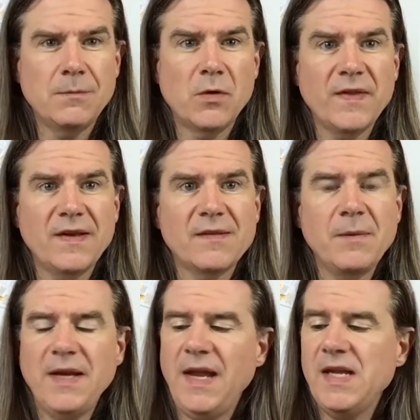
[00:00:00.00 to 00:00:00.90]
the more that it's
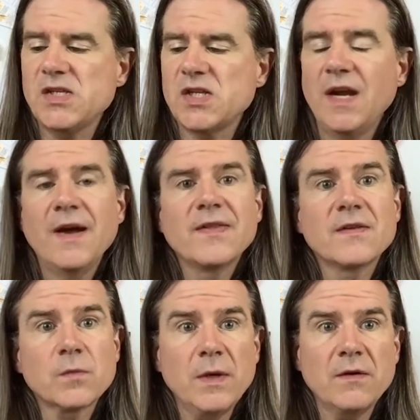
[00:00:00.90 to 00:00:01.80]
been aged,
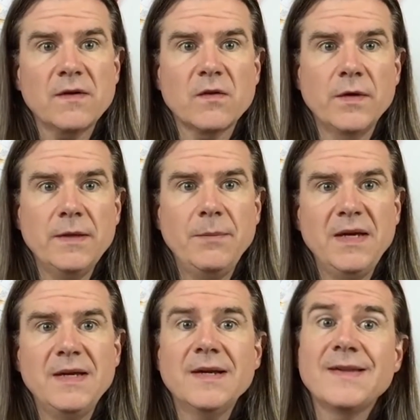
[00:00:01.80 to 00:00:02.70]
the sweeter it's going to
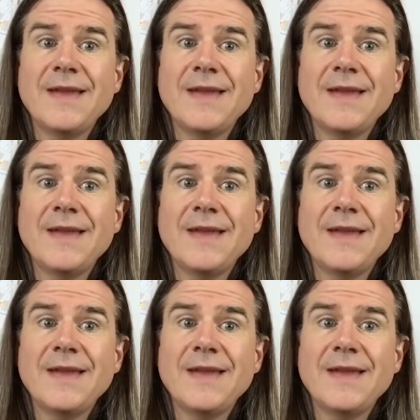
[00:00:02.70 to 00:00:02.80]
be.